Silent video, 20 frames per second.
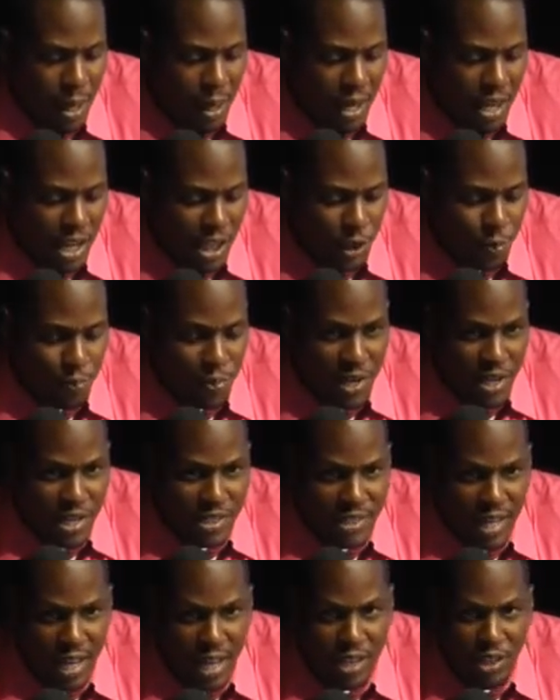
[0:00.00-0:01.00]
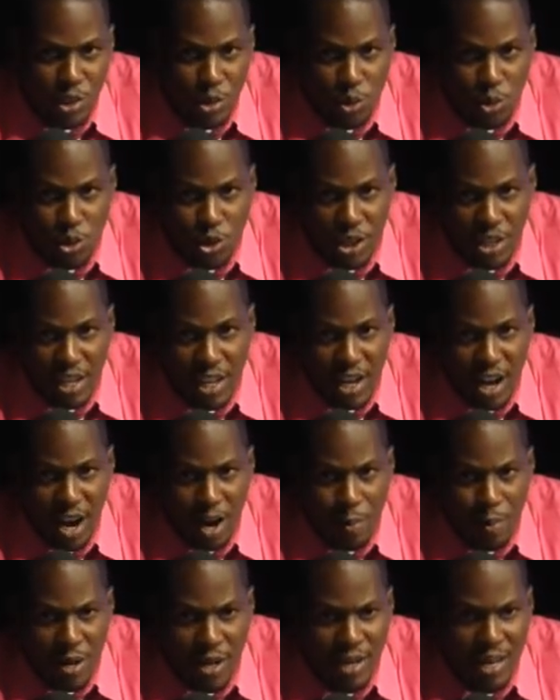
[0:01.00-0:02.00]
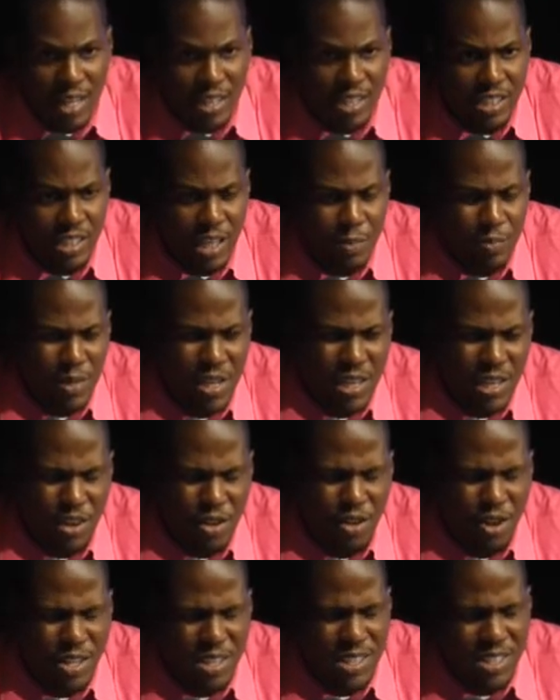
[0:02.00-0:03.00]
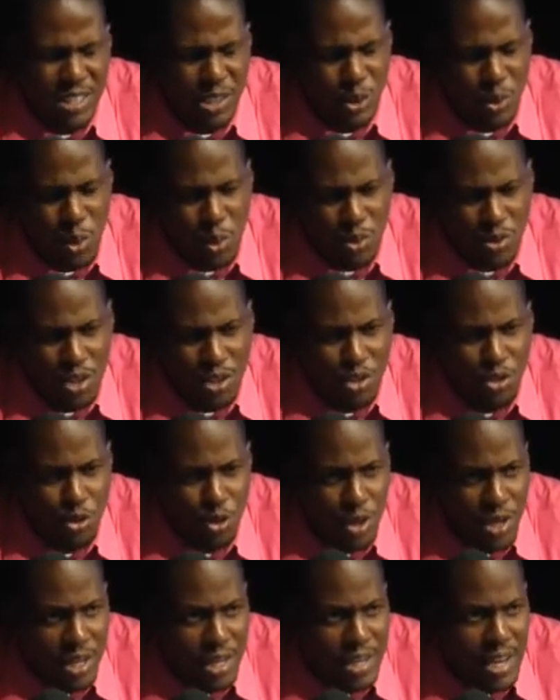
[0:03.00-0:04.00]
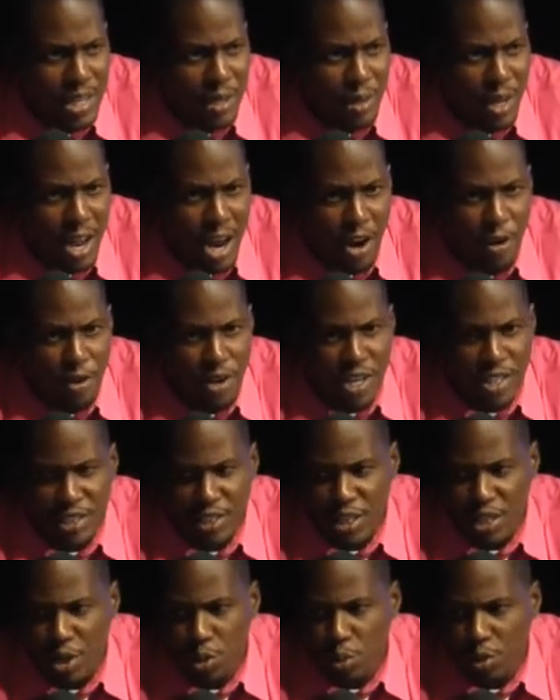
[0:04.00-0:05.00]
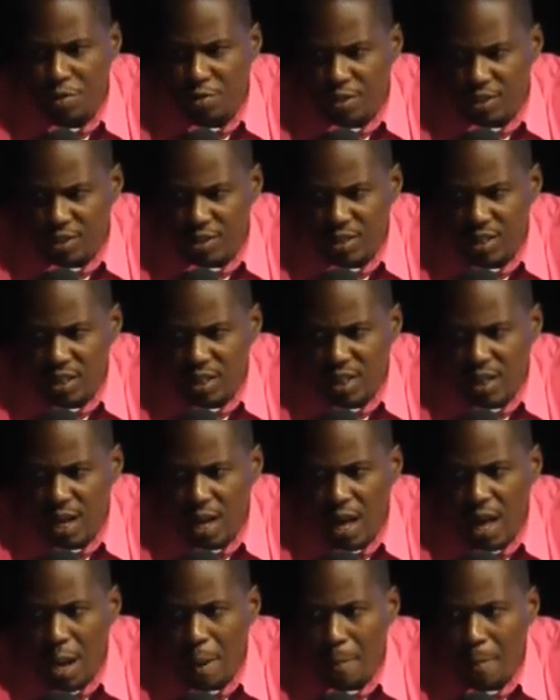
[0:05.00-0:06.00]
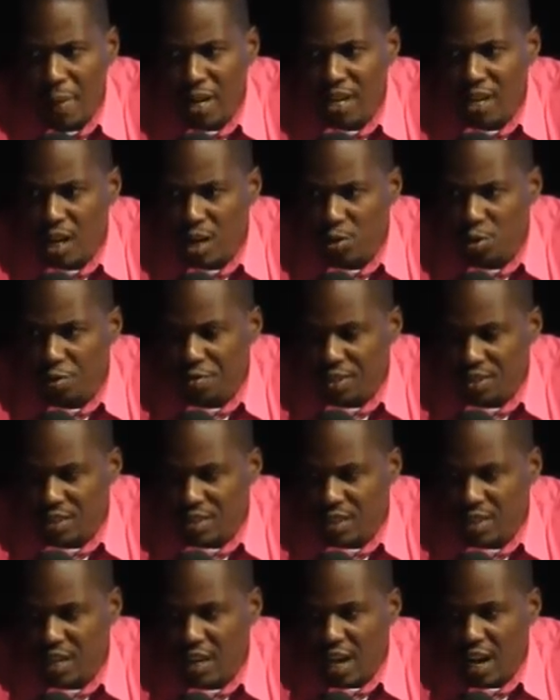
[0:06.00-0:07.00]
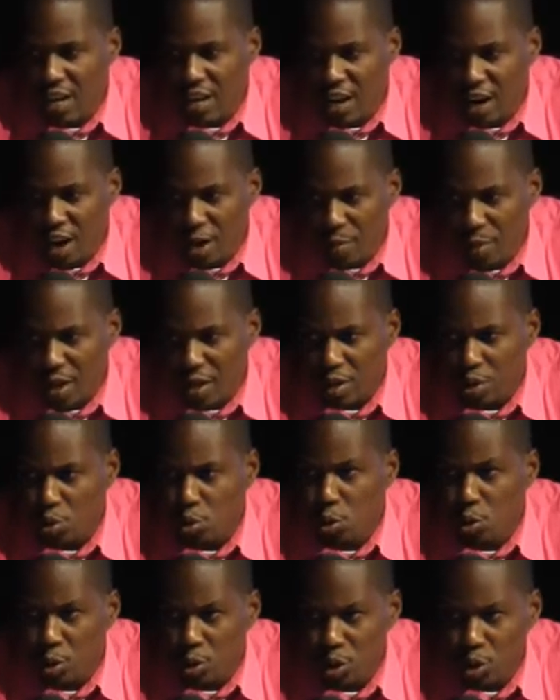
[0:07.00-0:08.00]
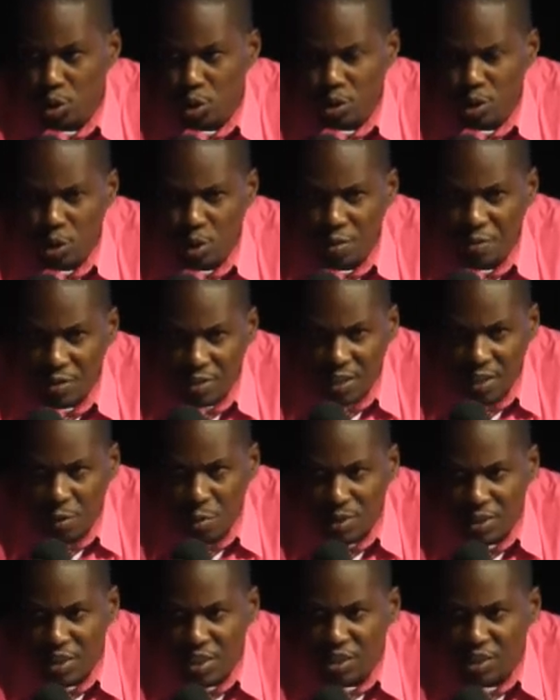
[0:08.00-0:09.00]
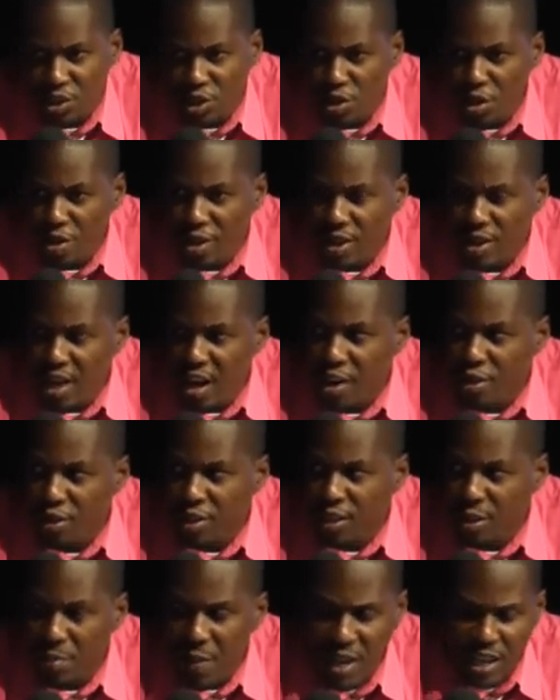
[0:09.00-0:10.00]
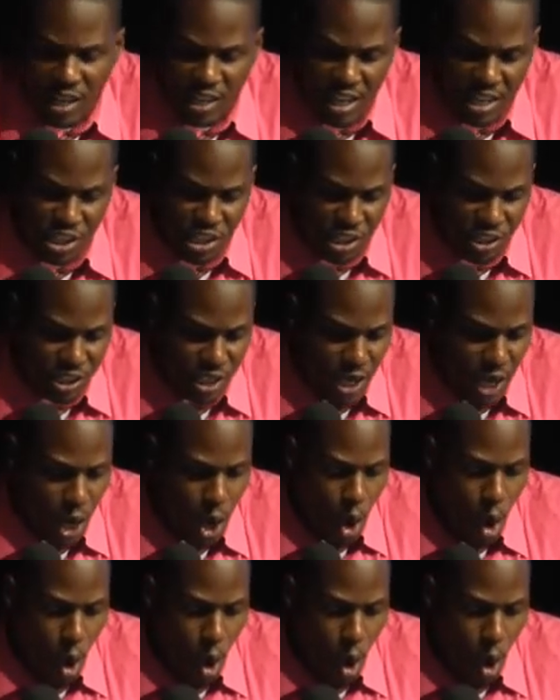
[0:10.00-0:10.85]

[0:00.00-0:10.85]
HP is an institution in the Caribbean that has been created since 2003 that accredits the medical universities in the Caribbean. University of West Indies is currently accredited by that agency.